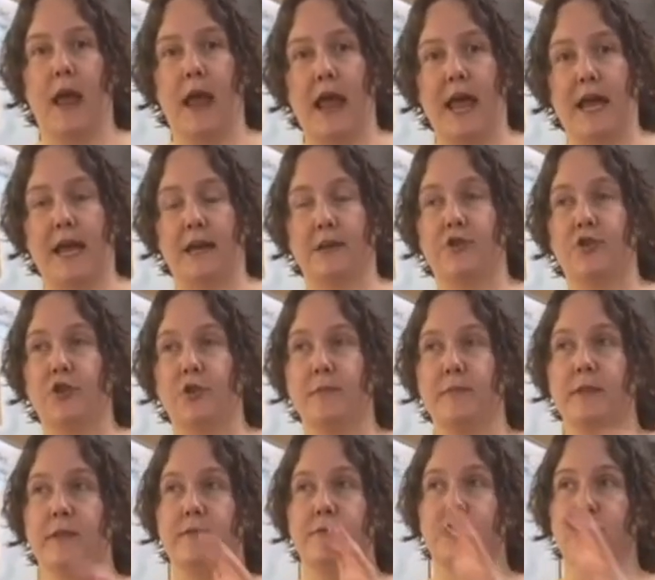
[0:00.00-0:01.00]
In terms
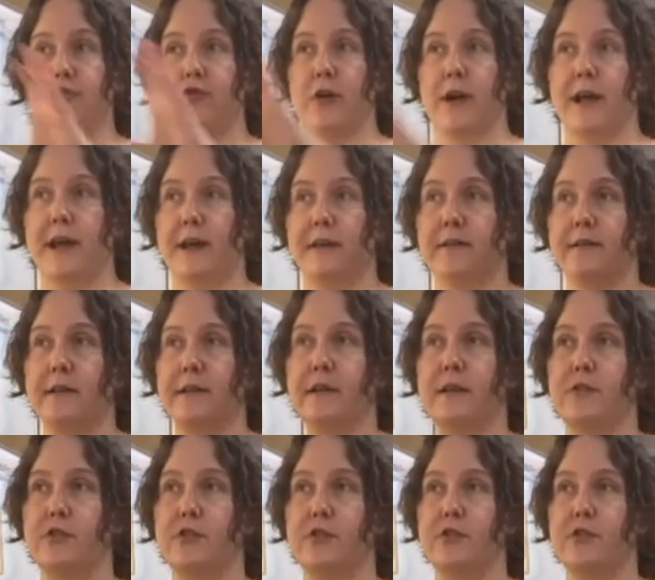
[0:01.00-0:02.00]
of Triassic
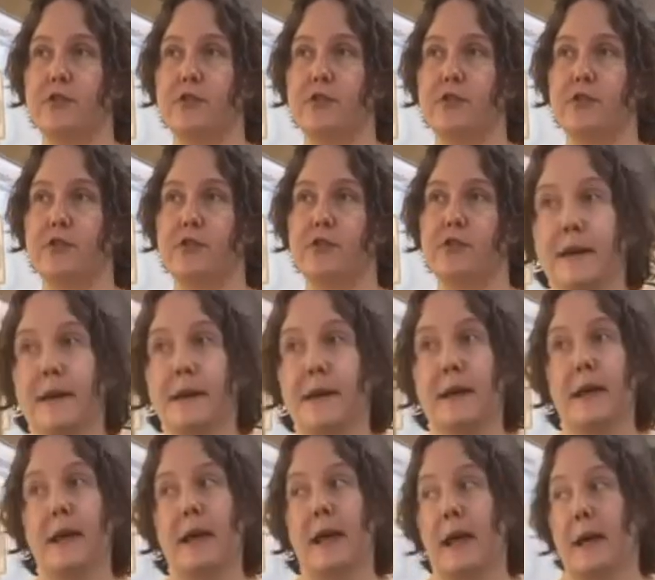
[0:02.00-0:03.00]
and
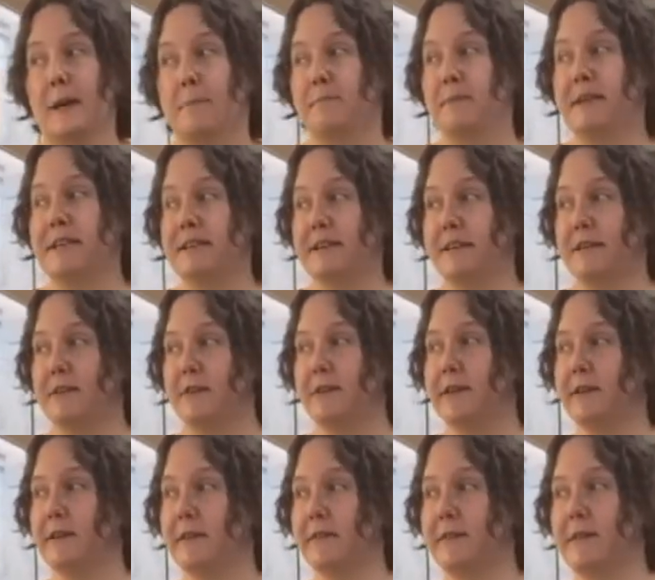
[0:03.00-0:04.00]
Jurassic
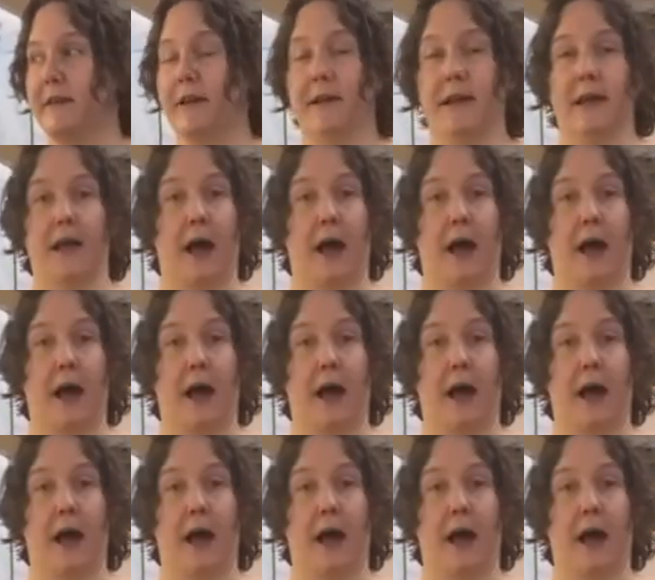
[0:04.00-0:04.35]
materials,